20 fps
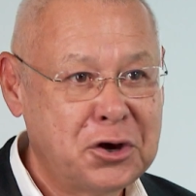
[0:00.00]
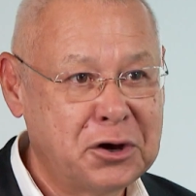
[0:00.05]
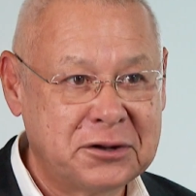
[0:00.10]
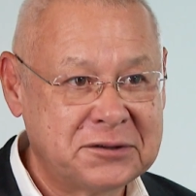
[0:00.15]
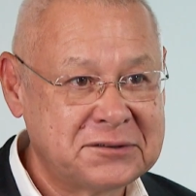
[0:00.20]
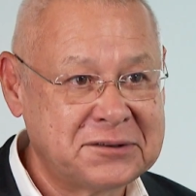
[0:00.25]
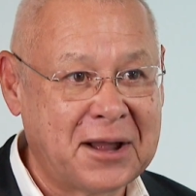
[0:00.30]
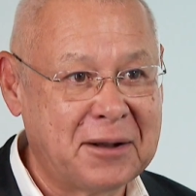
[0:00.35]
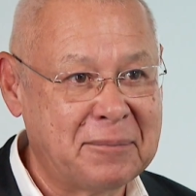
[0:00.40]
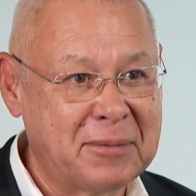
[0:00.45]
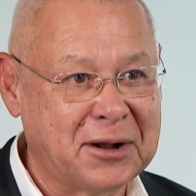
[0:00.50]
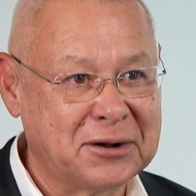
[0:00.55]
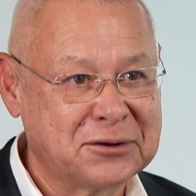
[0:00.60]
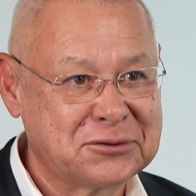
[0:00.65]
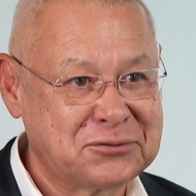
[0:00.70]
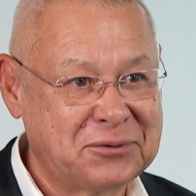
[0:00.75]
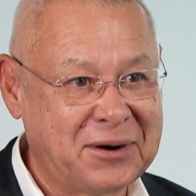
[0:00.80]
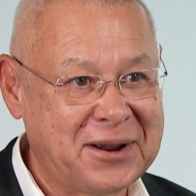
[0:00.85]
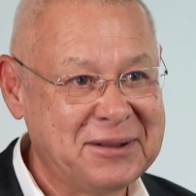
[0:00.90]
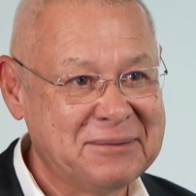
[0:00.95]
got a
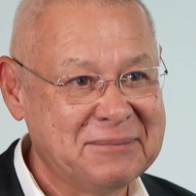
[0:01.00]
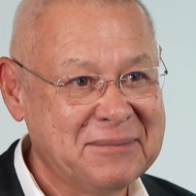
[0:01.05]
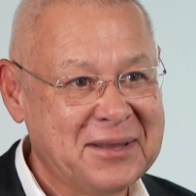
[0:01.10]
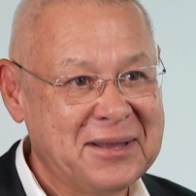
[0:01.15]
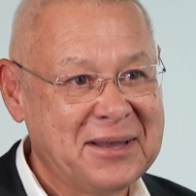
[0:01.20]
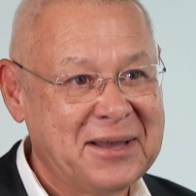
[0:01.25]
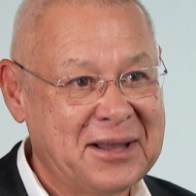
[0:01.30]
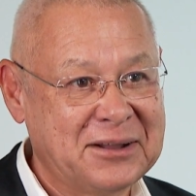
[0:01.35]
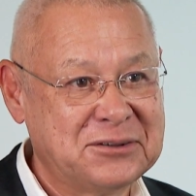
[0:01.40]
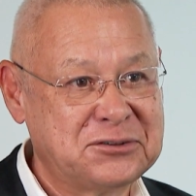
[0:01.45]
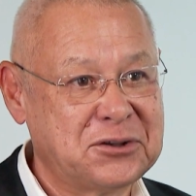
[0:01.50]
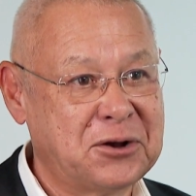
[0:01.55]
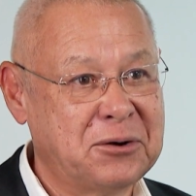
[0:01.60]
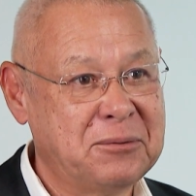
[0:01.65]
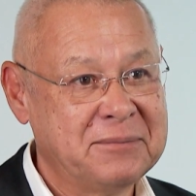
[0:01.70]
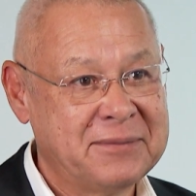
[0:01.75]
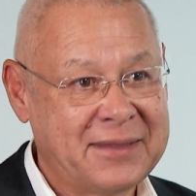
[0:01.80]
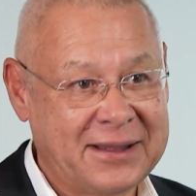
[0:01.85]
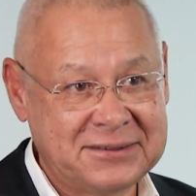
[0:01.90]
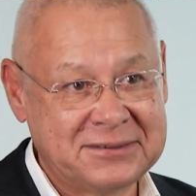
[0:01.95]
Starbucks, right? And
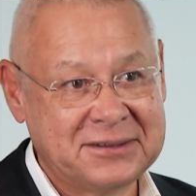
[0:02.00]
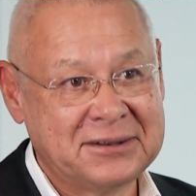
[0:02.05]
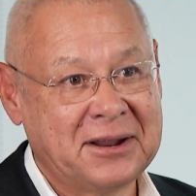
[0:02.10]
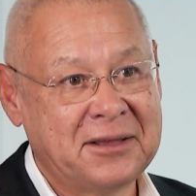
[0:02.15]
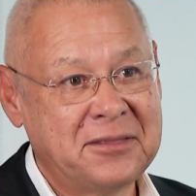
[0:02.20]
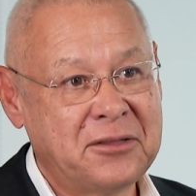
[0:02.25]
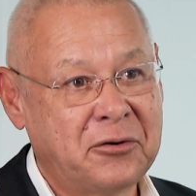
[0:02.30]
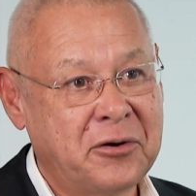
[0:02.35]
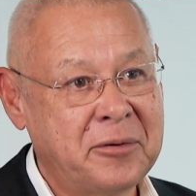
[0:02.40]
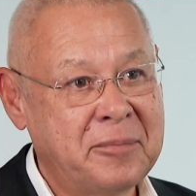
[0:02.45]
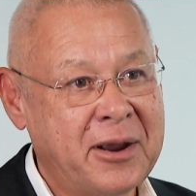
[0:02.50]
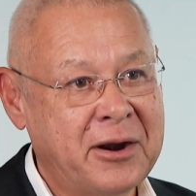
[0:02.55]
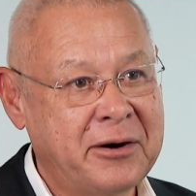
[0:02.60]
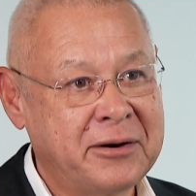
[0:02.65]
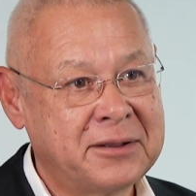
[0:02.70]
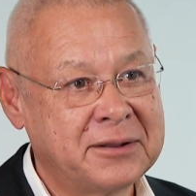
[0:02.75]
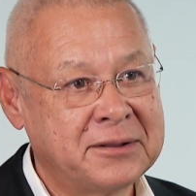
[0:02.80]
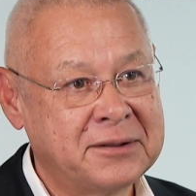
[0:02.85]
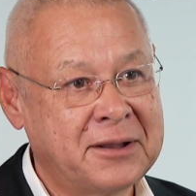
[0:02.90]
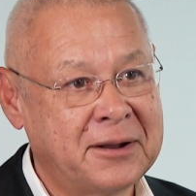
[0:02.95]
so that's another
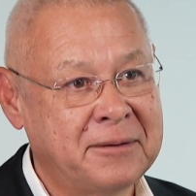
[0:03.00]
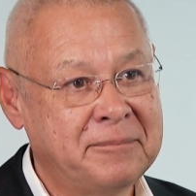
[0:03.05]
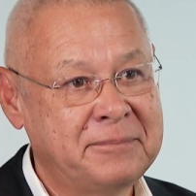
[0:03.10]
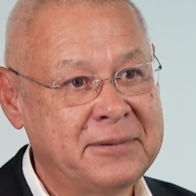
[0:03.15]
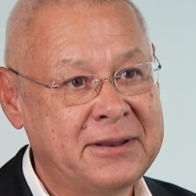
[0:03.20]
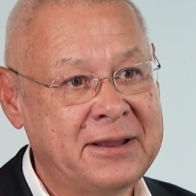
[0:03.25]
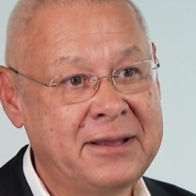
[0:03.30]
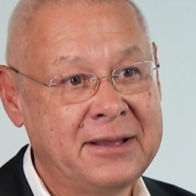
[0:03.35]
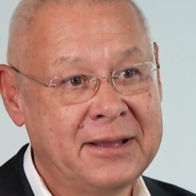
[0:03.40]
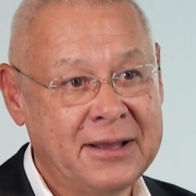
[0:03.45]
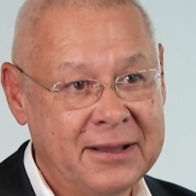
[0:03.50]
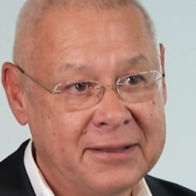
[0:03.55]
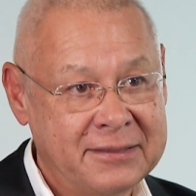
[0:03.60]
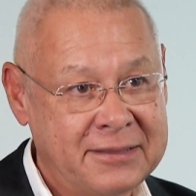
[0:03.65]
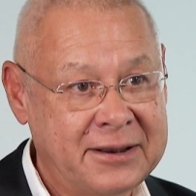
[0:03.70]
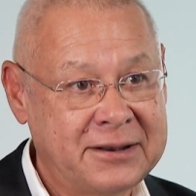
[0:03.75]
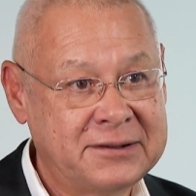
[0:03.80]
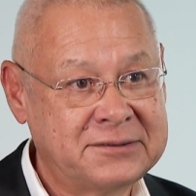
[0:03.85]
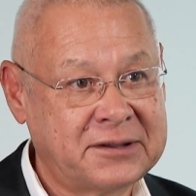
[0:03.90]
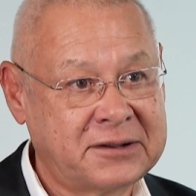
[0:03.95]
American company
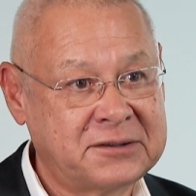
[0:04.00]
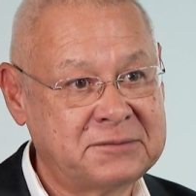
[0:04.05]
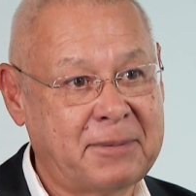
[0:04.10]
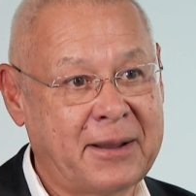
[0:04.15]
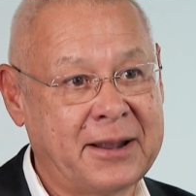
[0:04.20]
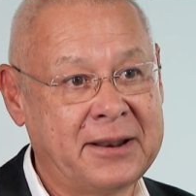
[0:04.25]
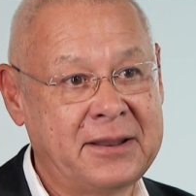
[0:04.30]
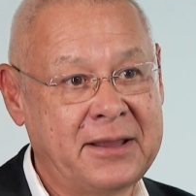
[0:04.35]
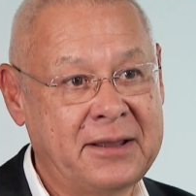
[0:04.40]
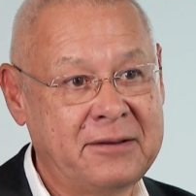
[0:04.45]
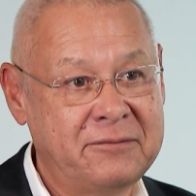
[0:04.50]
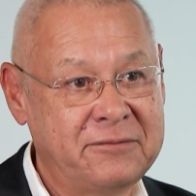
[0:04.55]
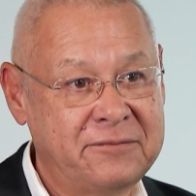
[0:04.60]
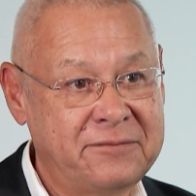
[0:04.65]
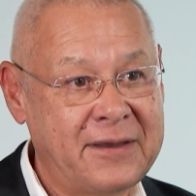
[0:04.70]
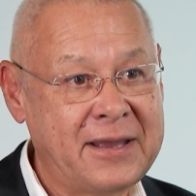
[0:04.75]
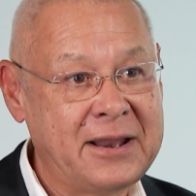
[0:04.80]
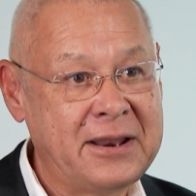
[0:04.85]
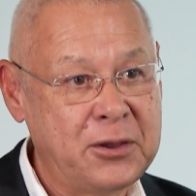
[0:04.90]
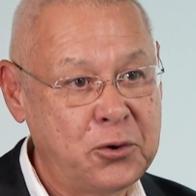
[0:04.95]
that is expanding
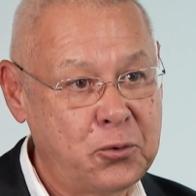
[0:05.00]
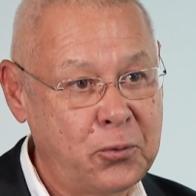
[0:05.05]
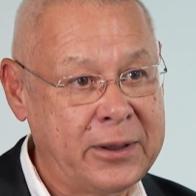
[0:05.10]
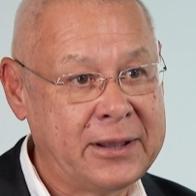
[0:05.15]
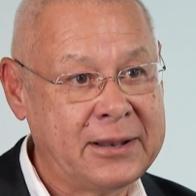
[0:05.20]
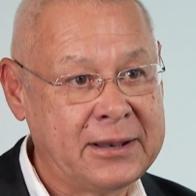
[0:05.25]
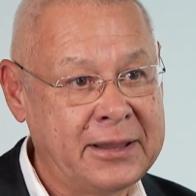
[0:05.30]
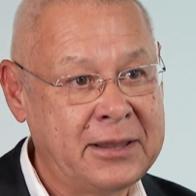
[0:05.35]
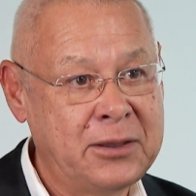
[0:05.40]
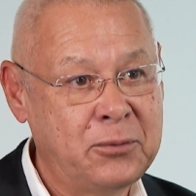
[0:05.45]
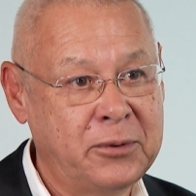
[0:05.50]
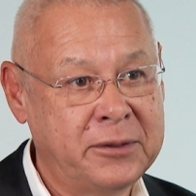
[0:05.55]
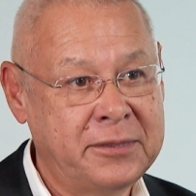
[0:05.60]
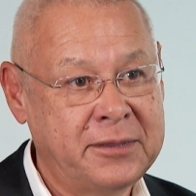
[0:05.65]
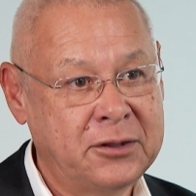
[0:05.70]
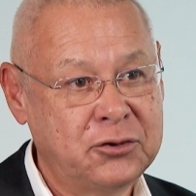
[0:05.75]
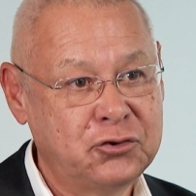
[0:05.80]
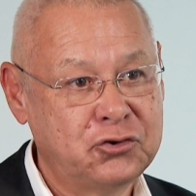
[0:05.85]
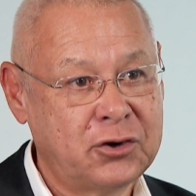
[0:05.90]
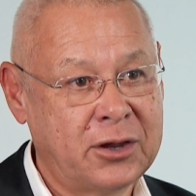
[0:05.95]
fairly quickly
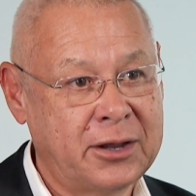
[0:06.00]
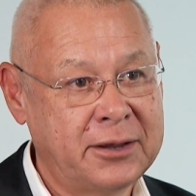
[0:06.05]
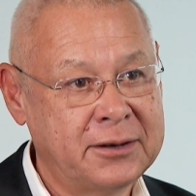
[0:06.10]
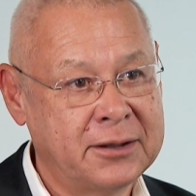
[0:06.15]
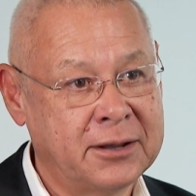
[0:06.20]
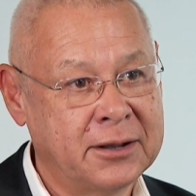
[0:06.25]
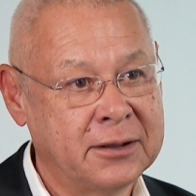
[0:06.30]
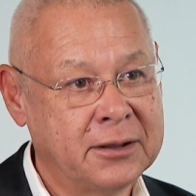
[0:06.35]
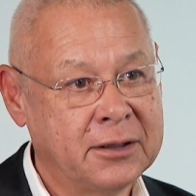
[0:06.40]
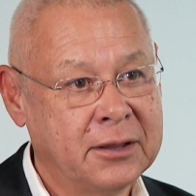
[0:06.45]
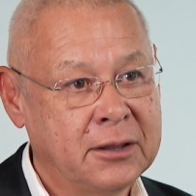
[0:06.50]
within China.